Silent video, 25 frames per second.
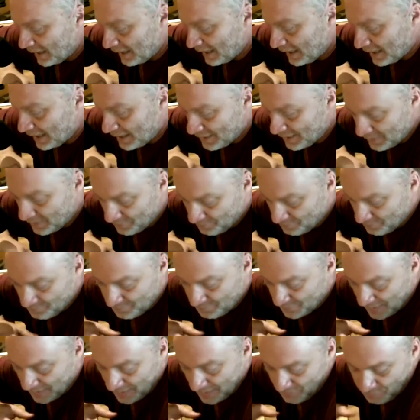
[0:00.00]
and
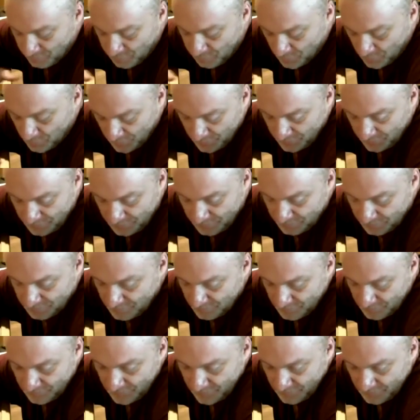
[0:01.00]
I would have
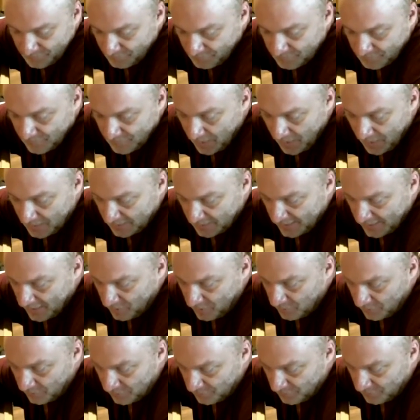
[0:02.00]
not counted